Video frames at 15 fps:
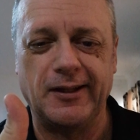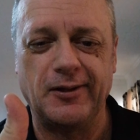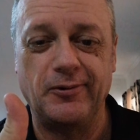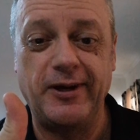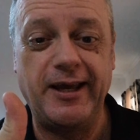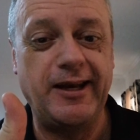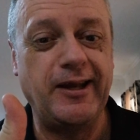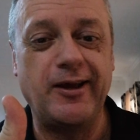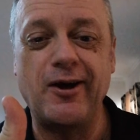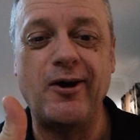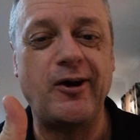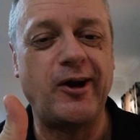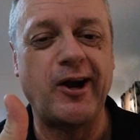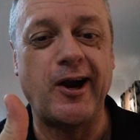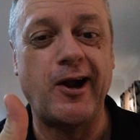Way to
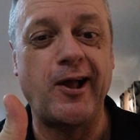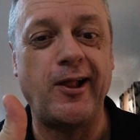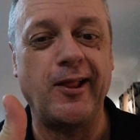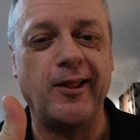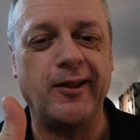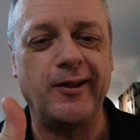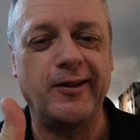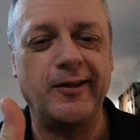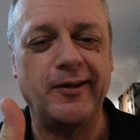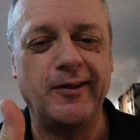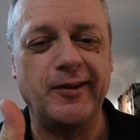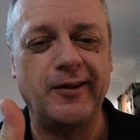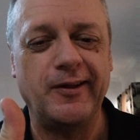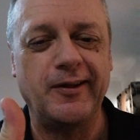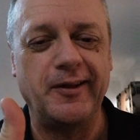go, girl.
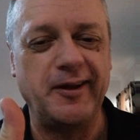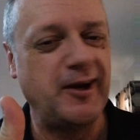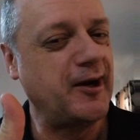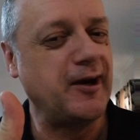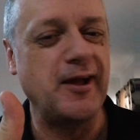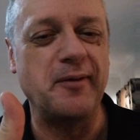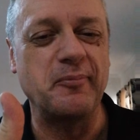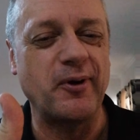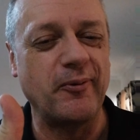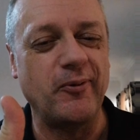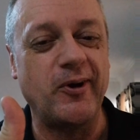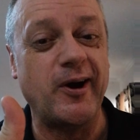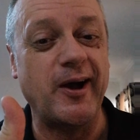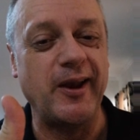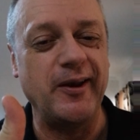You're number
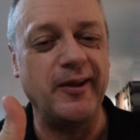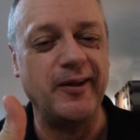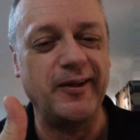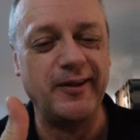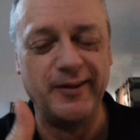one.